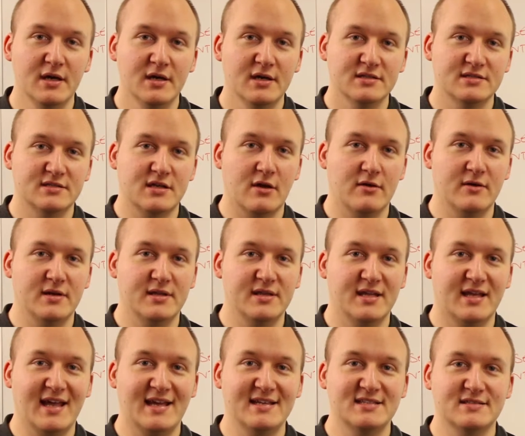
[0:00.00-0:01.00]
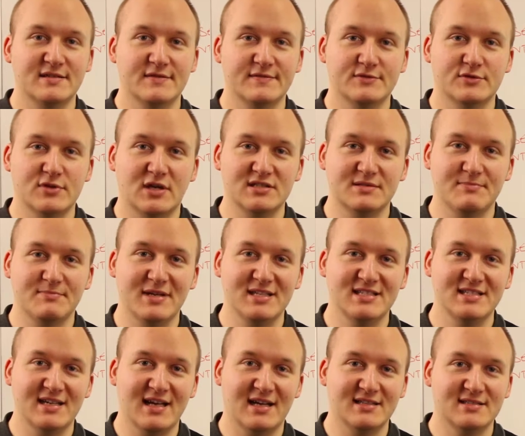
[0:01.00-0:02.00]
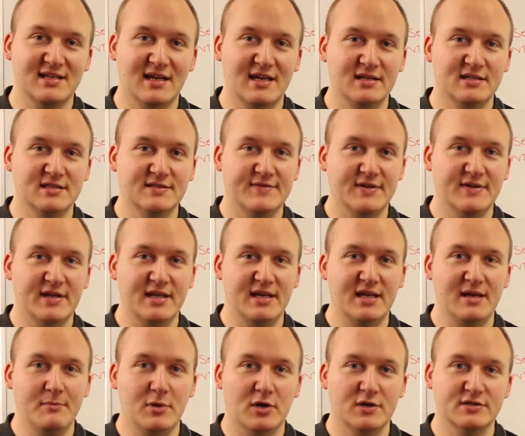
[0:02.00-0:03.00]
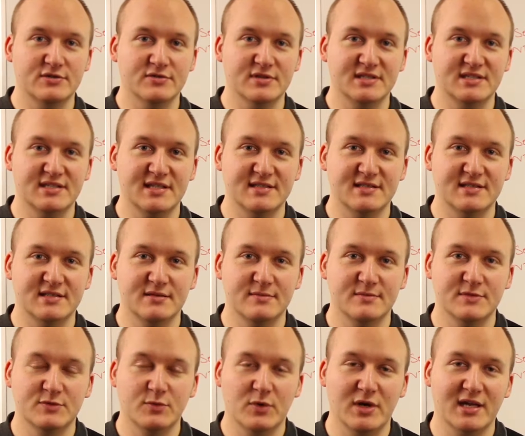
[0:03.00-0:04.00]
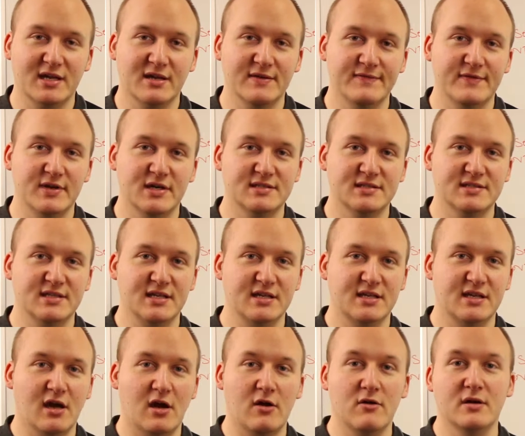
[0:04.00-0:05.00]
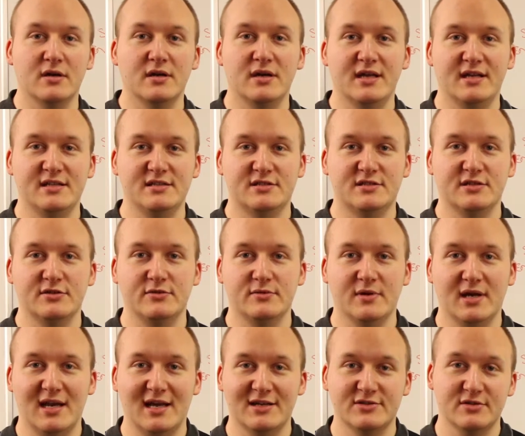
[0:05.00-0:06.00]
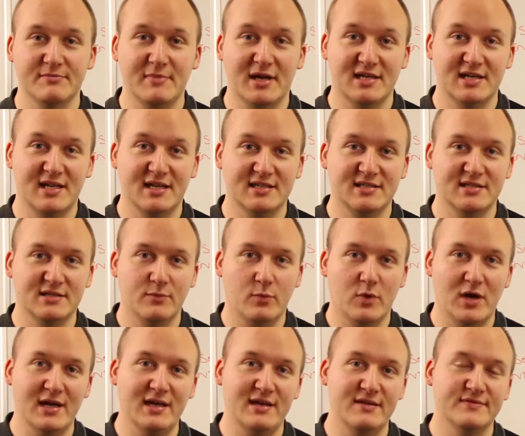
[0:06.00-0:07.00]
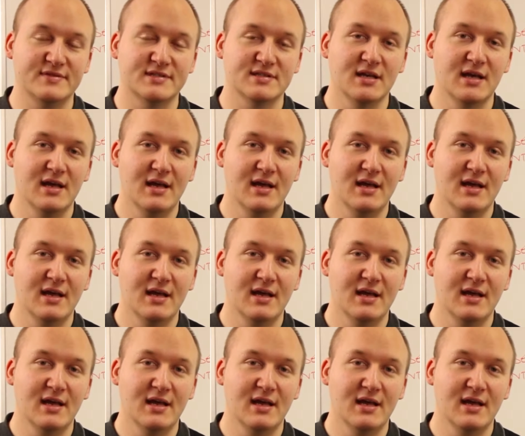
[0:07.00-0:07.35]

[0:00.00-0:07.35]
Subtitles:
So in the case of transmitting antennas for in-ear monitoring systems, we're converting current into electromagnetic waves.